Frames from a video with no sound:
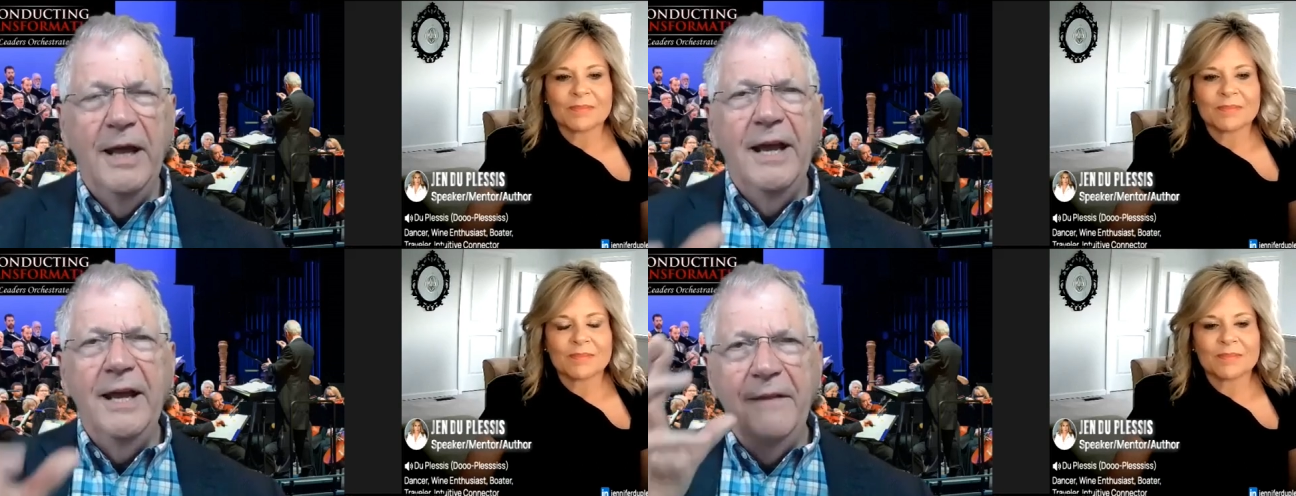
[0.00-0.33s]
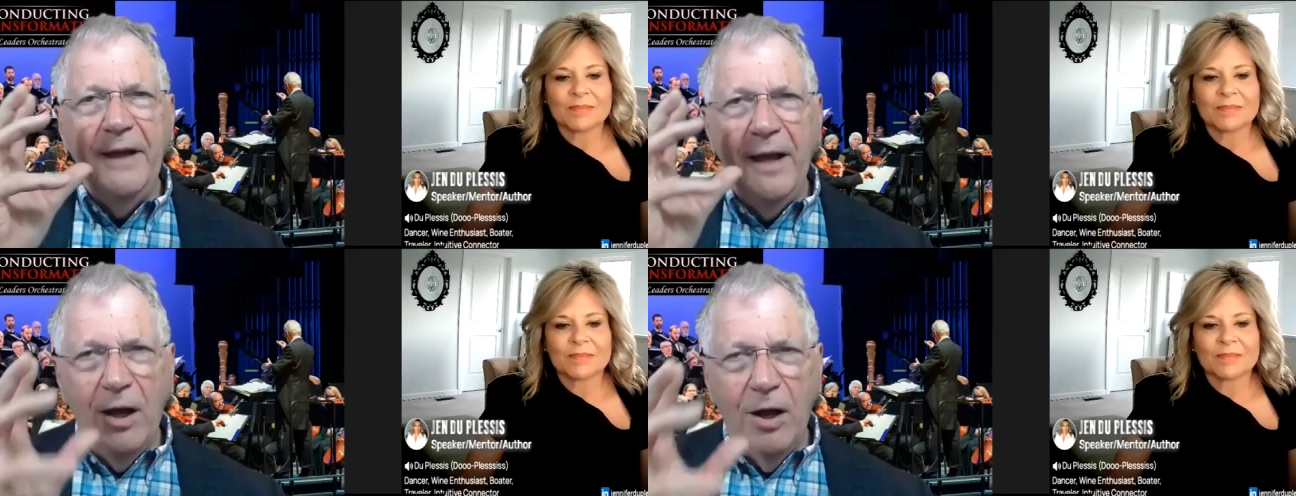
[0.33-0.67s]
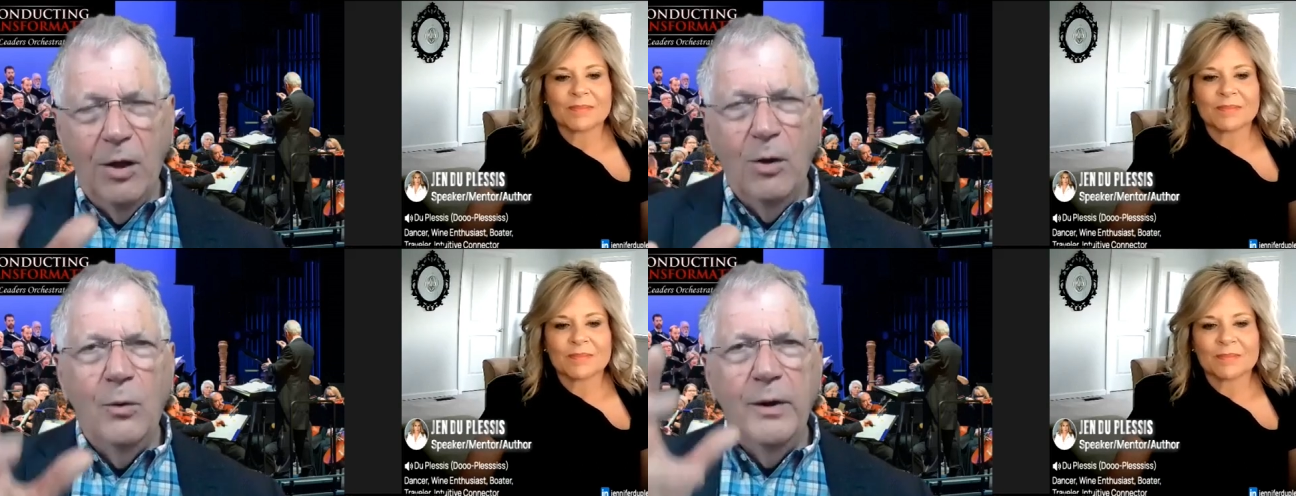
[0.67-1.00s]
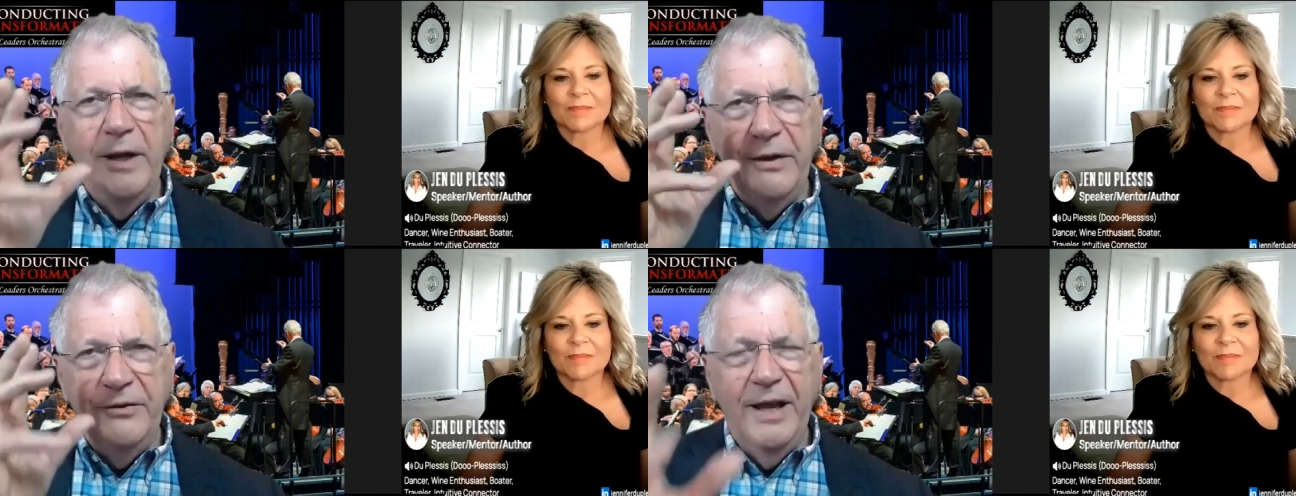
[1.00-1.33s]
Speaker 1: and they
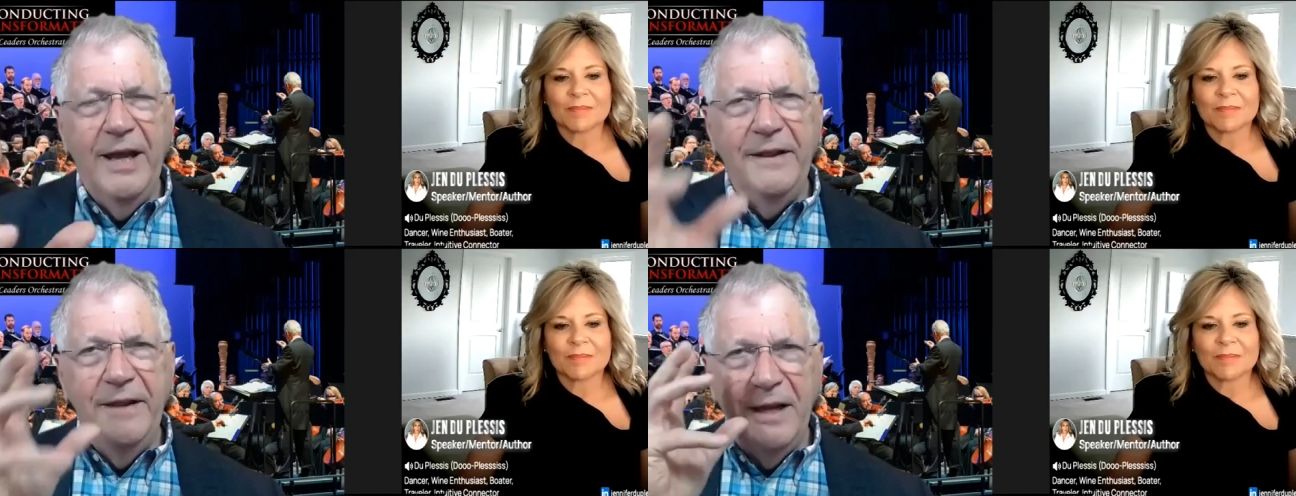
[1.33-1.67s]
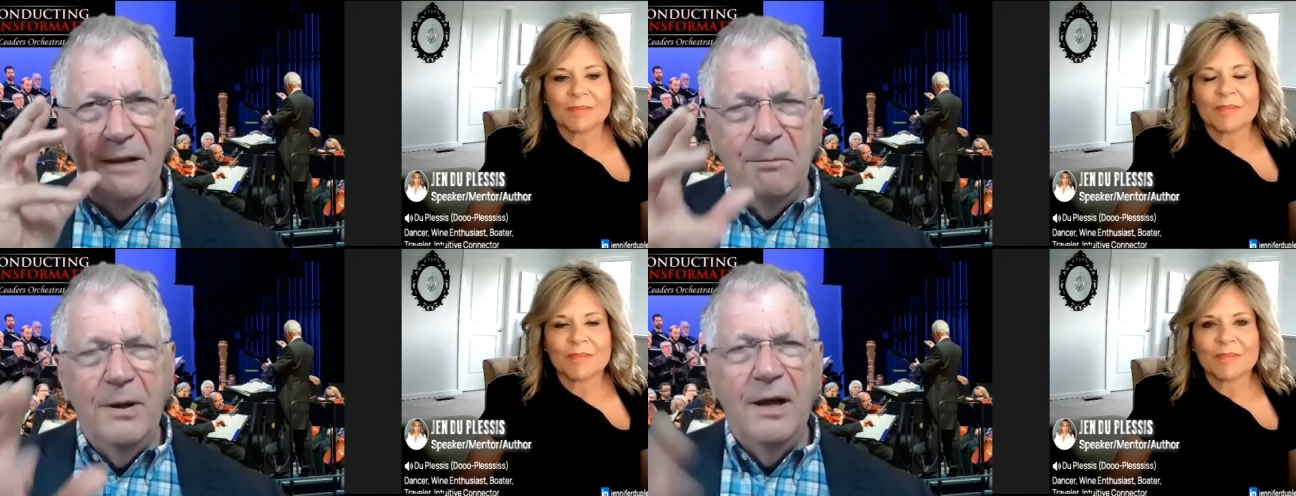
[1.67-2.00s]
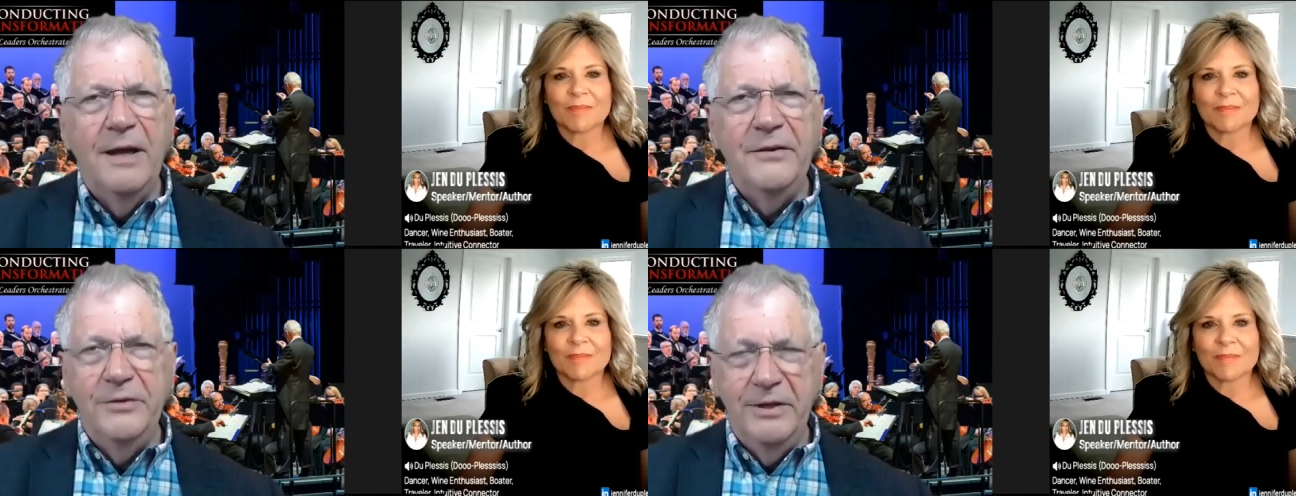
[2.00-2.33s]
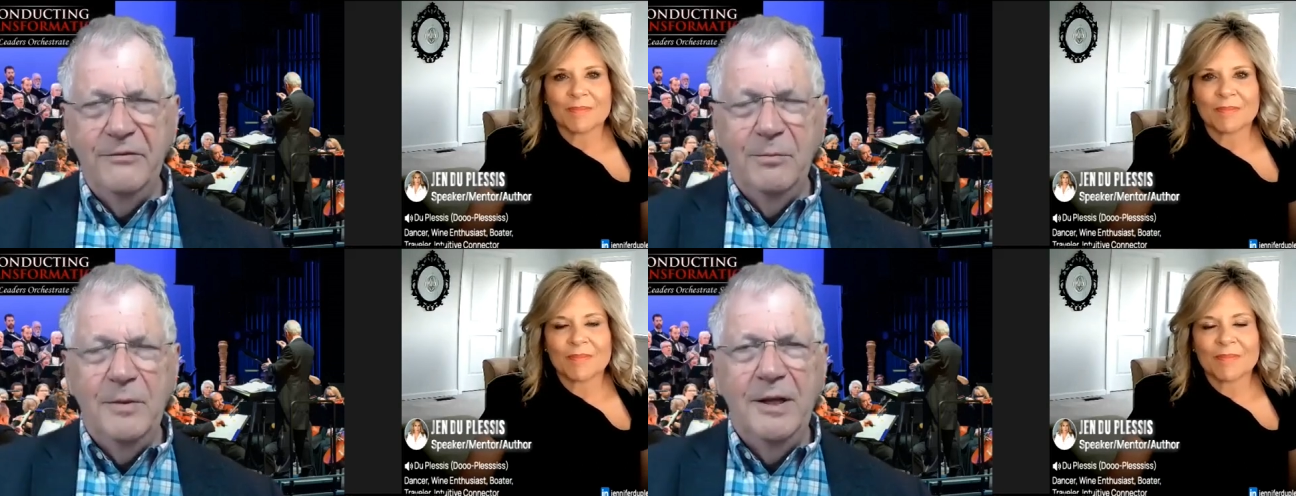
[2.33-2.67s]
always had that
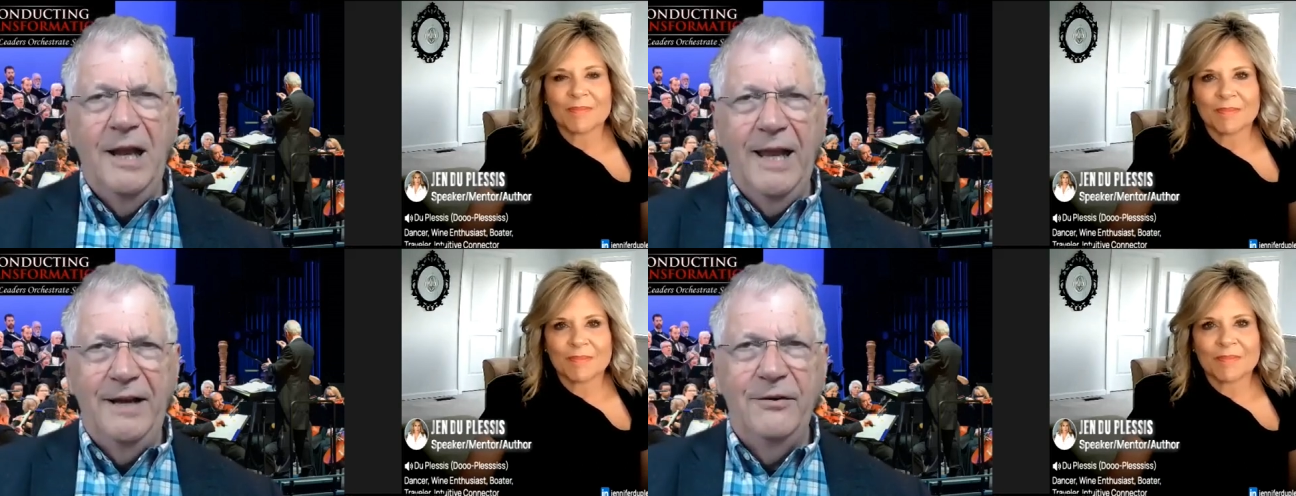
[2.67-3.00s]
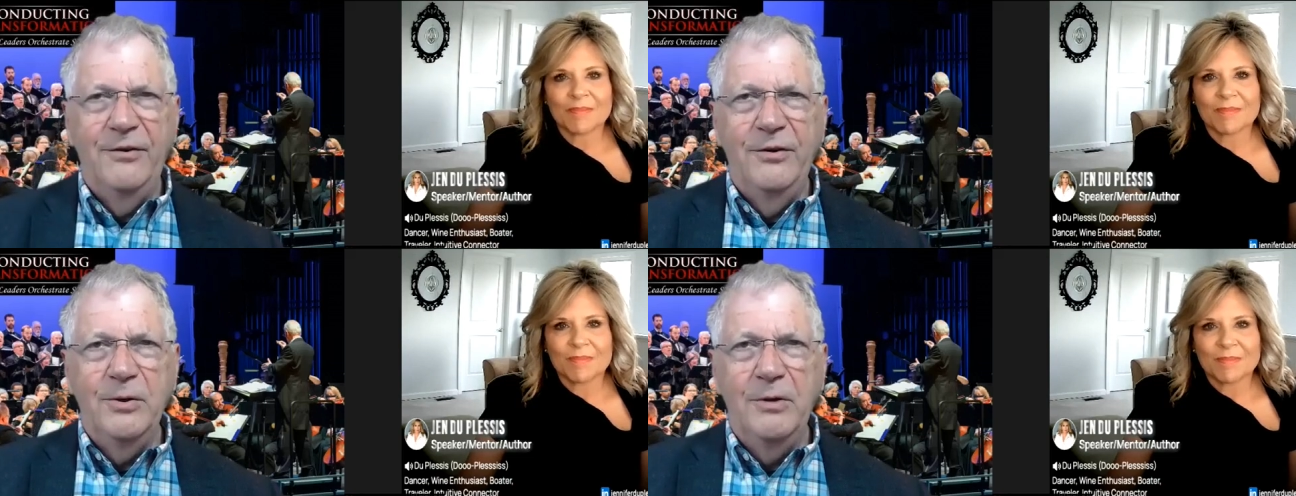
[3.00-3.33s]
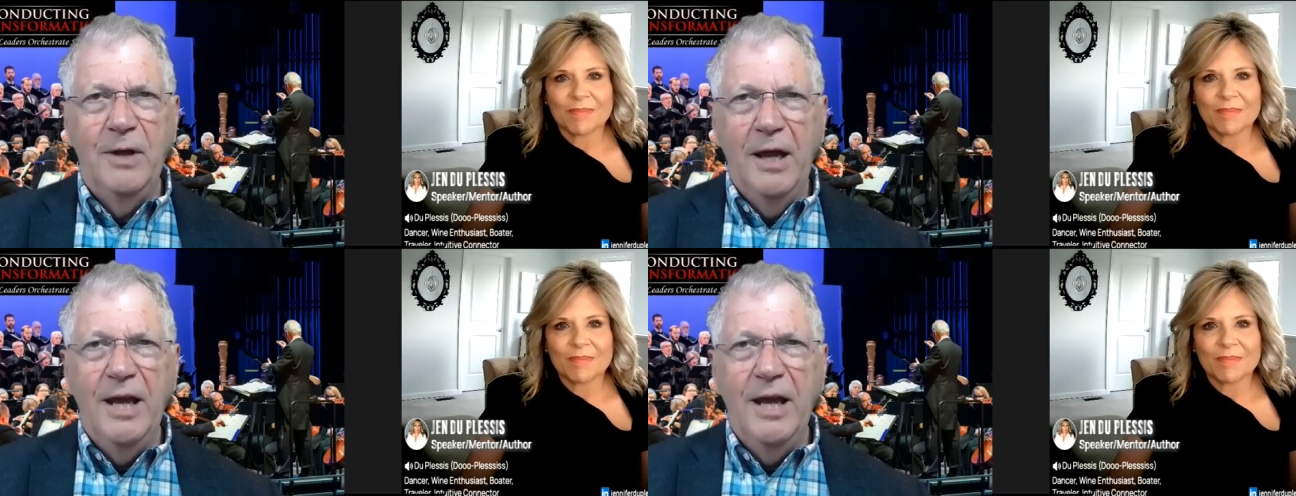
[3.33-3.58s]
positive mental attitude.